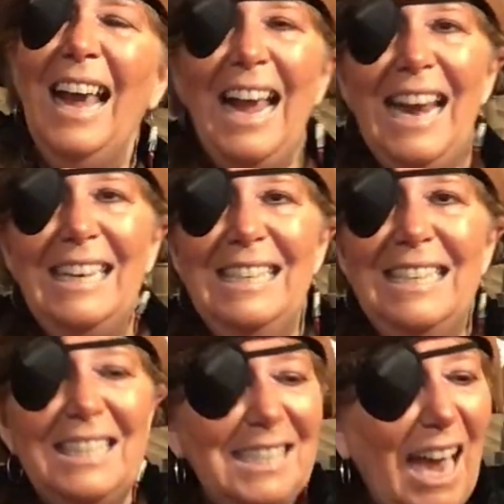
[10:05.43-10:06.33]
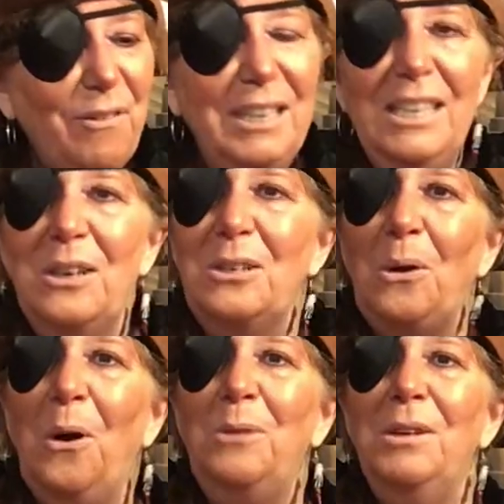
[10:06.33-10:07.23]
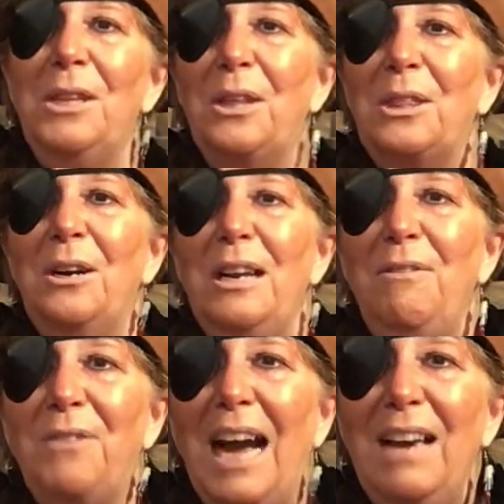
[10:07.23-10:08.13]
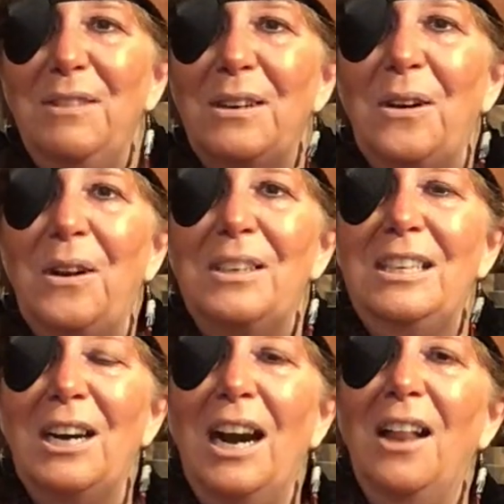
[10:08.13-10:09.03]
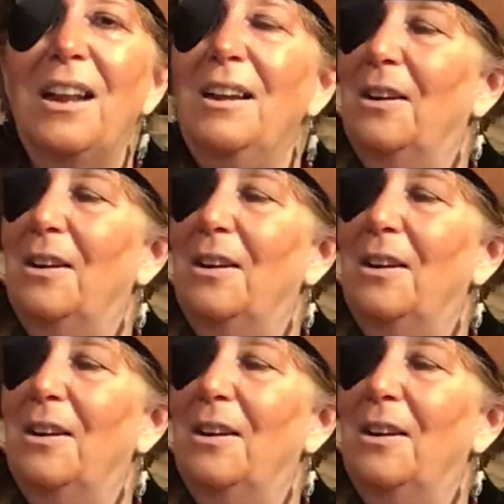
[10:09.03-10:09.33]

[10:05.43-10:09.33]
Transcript: 87 years old with a 35-year-old girl.